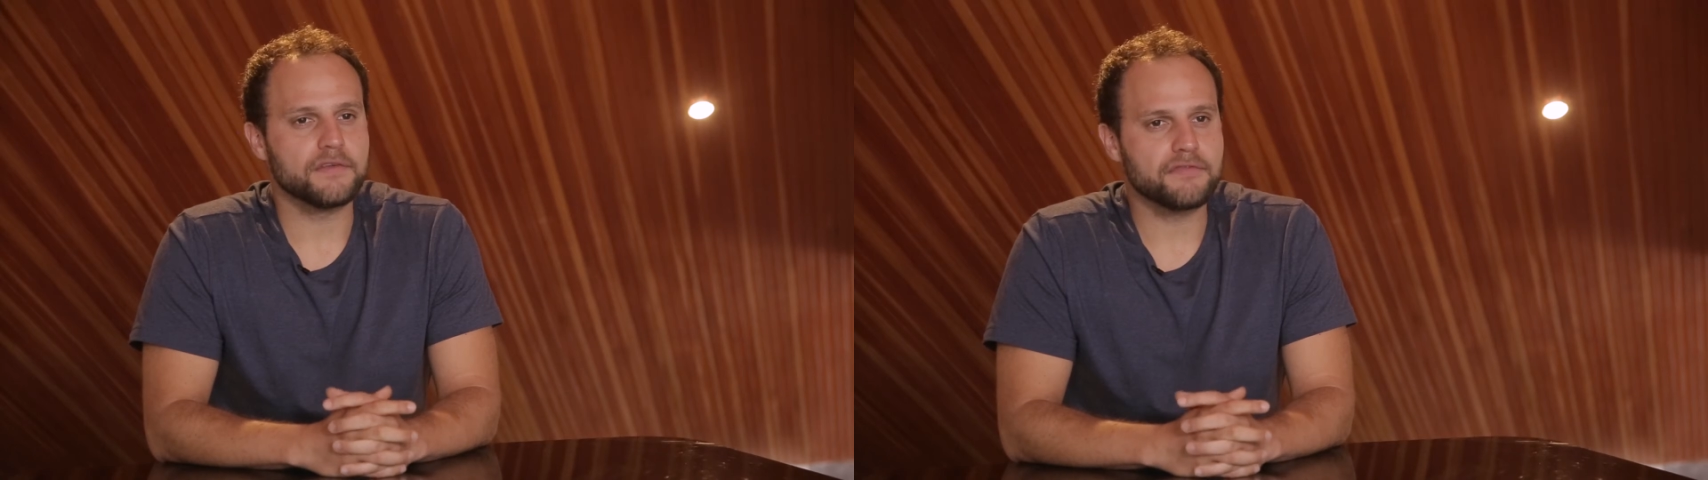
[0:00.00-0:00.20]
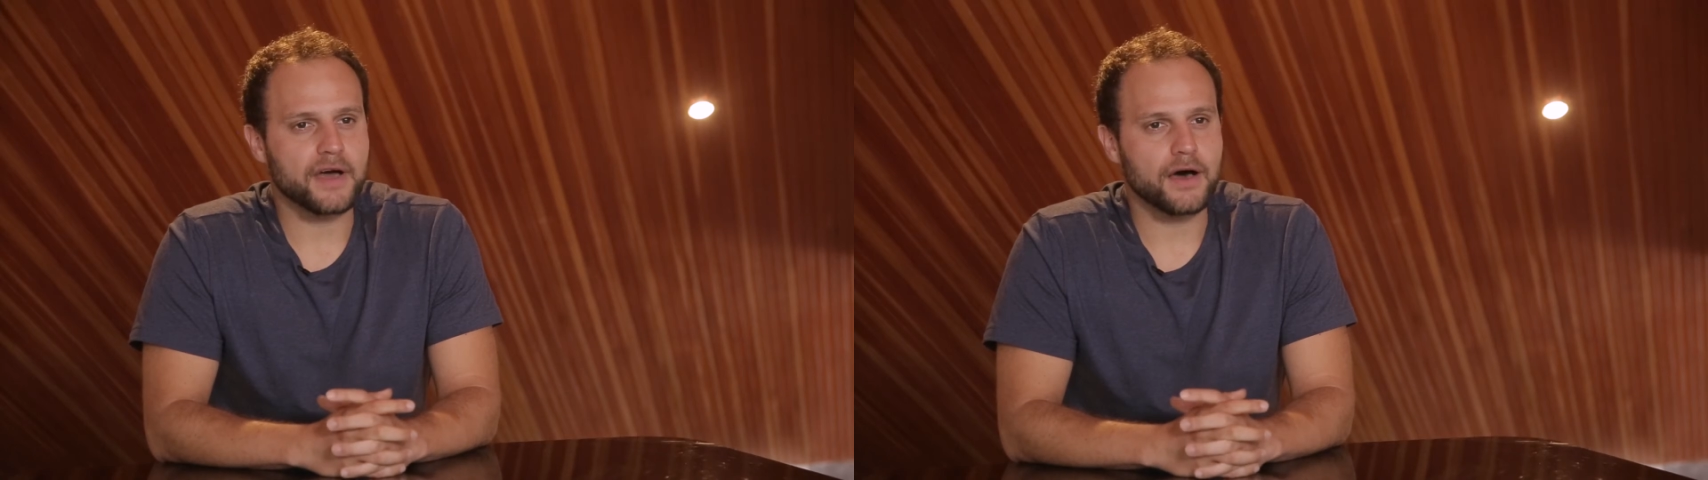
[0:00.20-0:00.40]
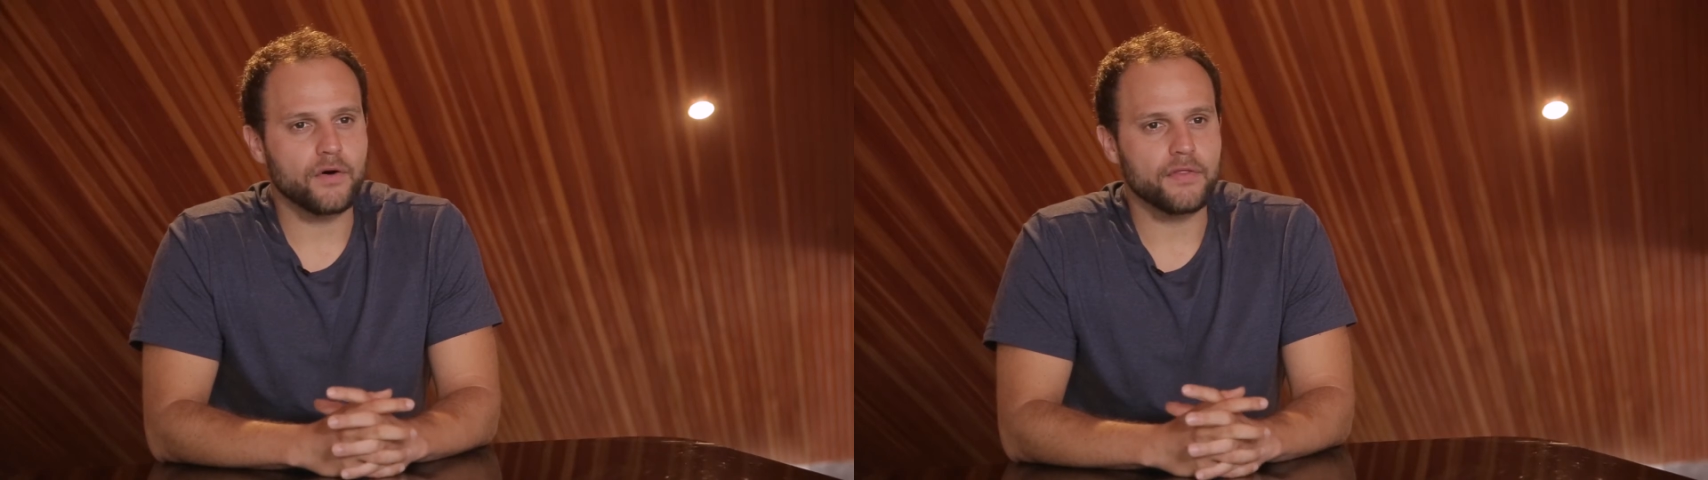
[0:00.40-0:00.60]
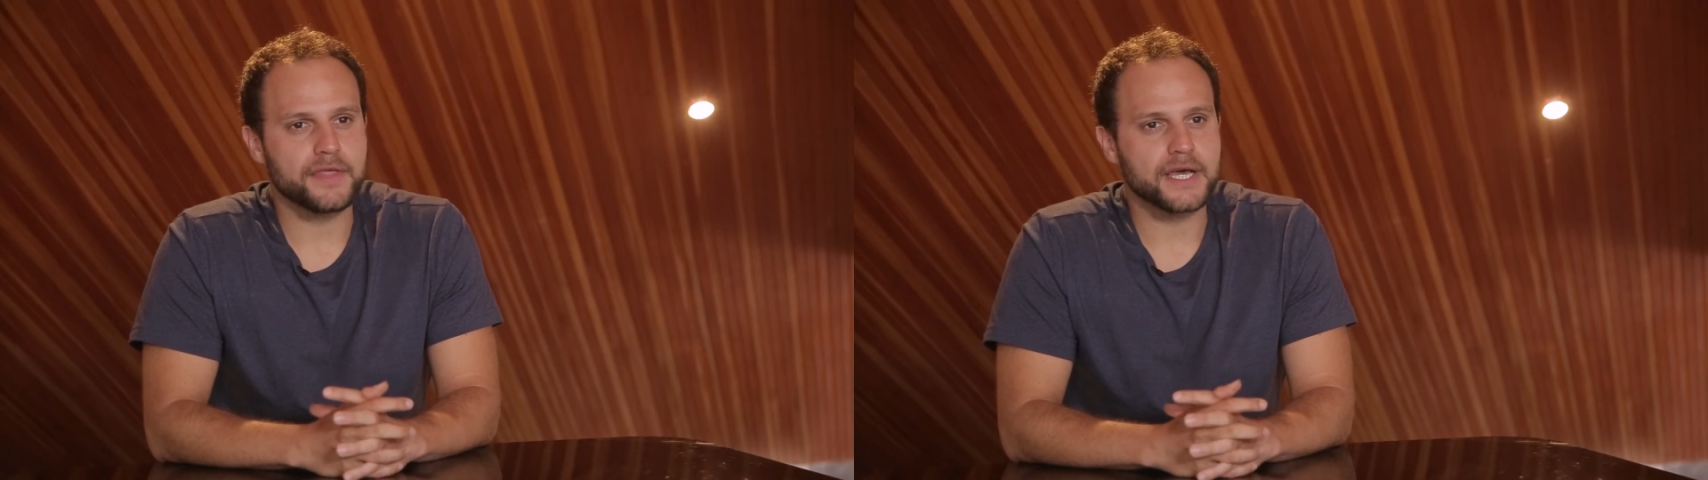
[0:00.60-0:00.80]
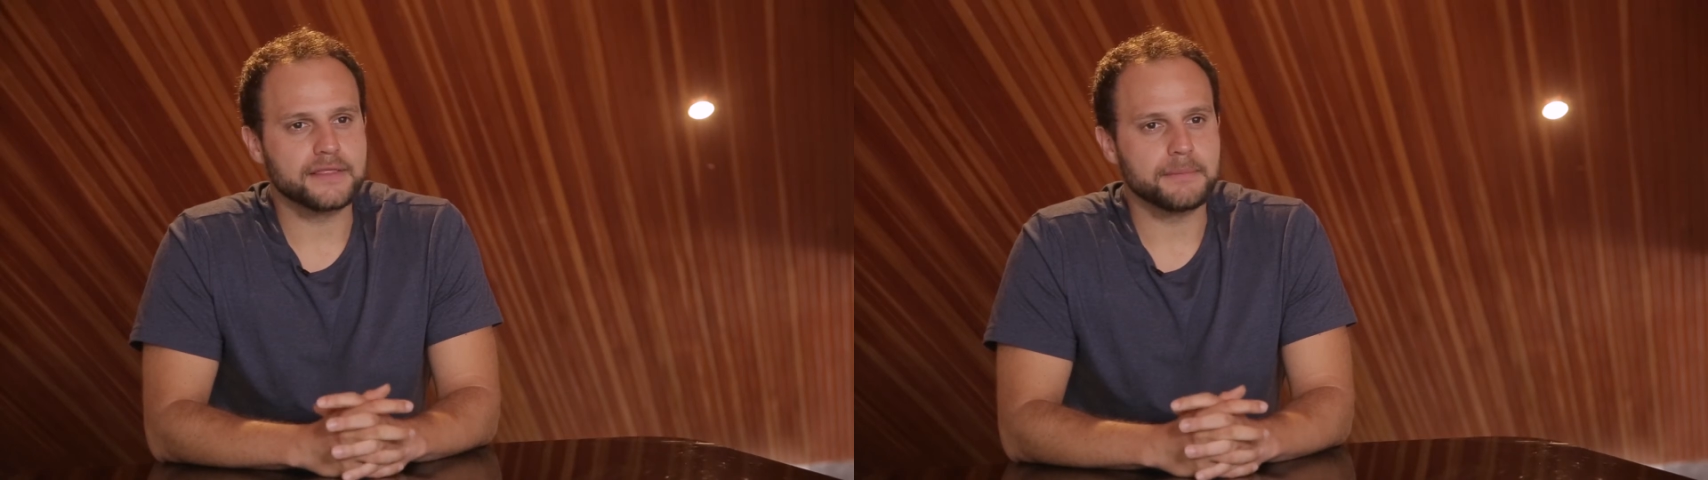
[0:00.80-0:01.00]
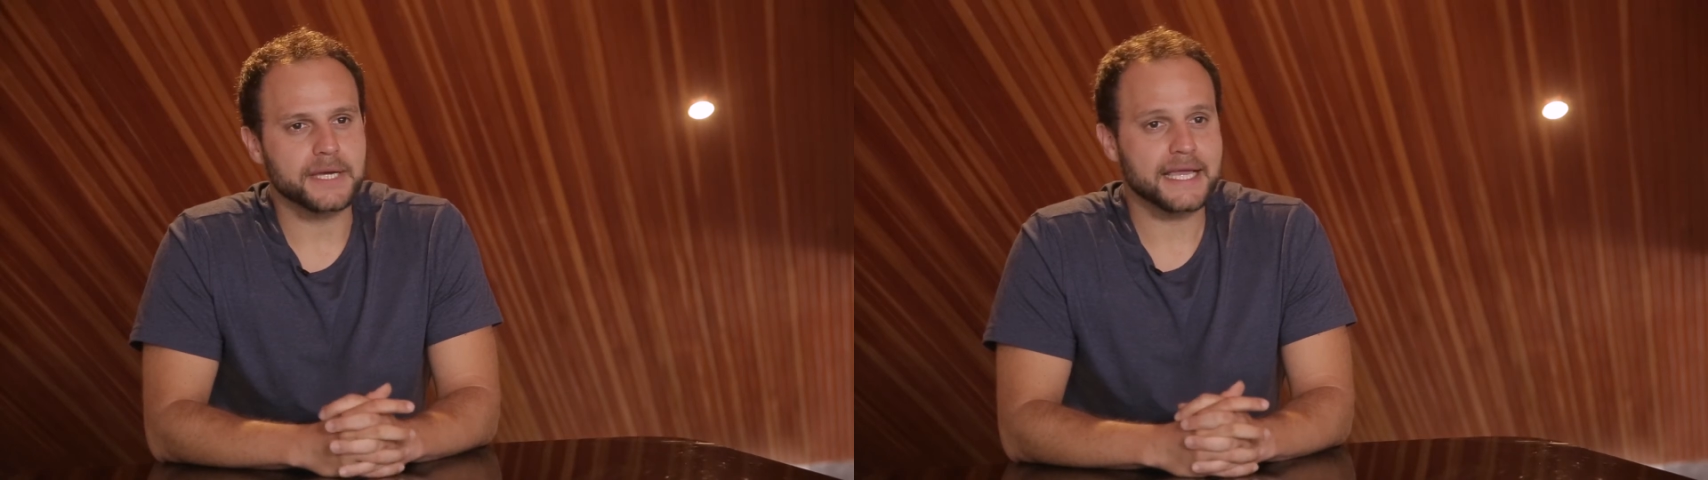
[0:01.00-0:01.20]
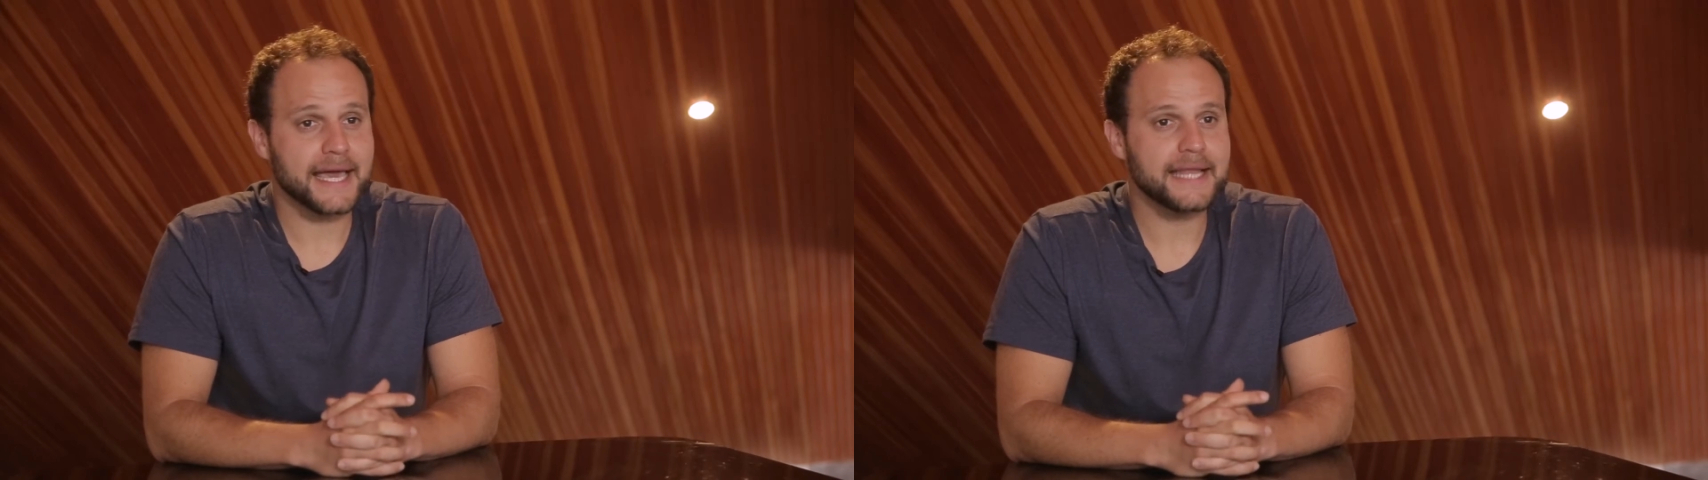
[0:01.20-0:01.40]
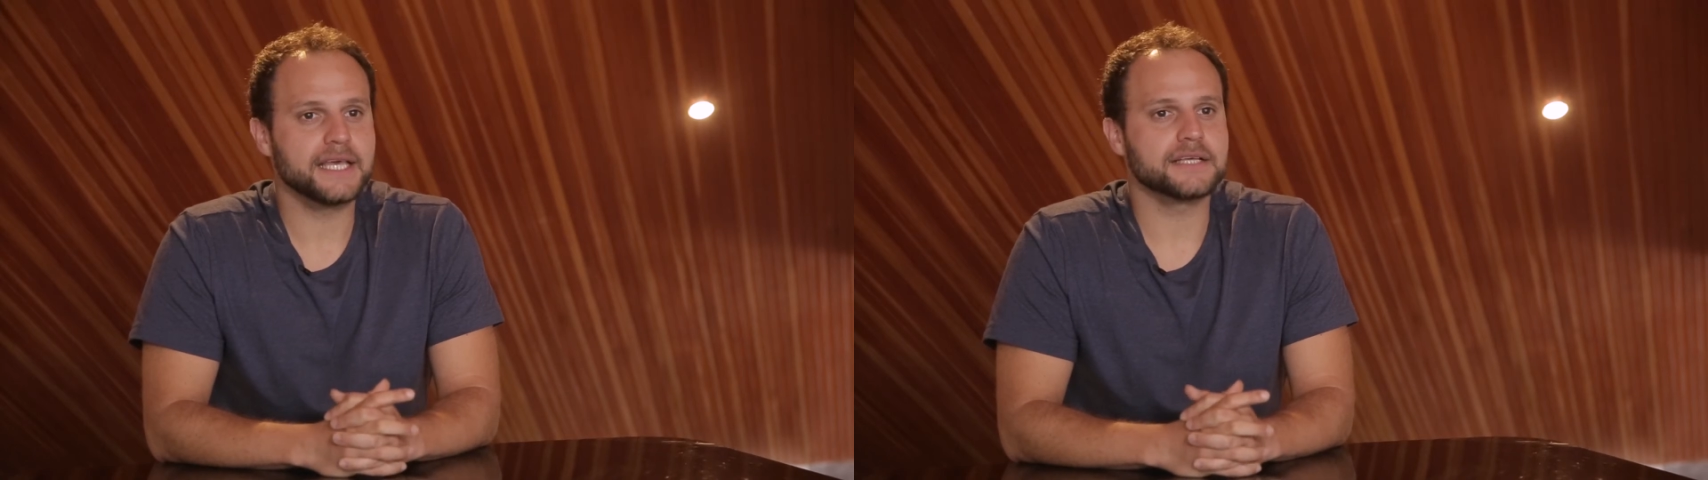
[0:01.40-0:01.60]
found that the
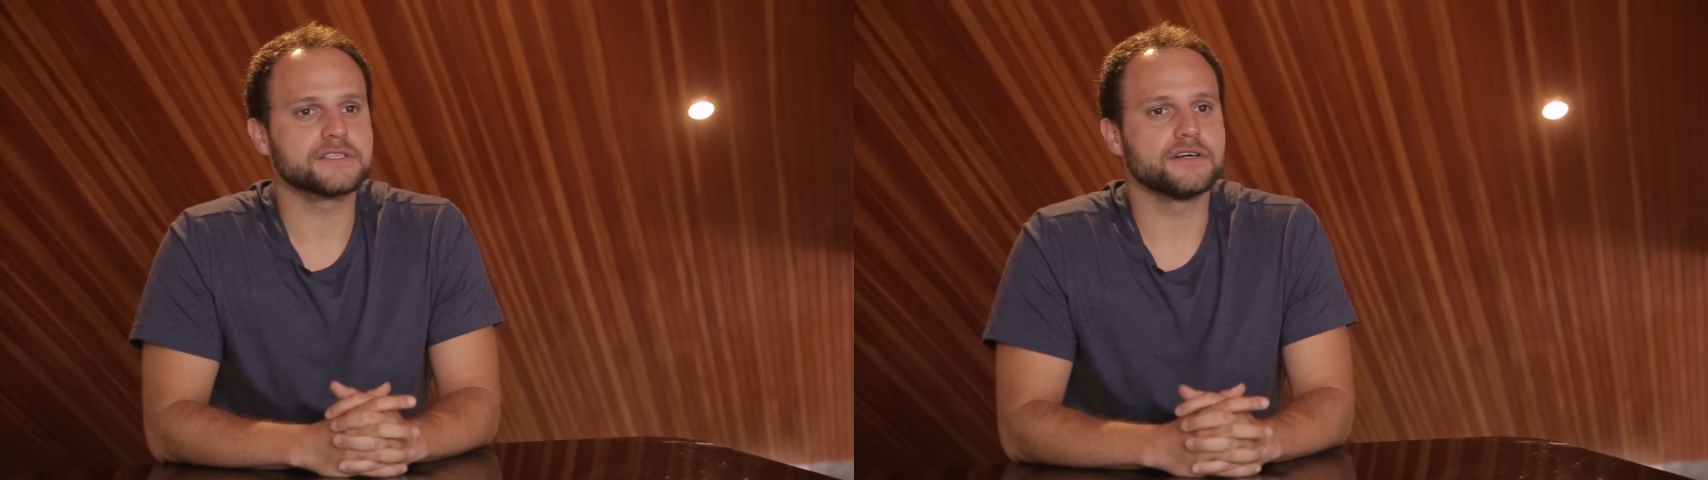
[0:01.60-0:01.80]
mechanics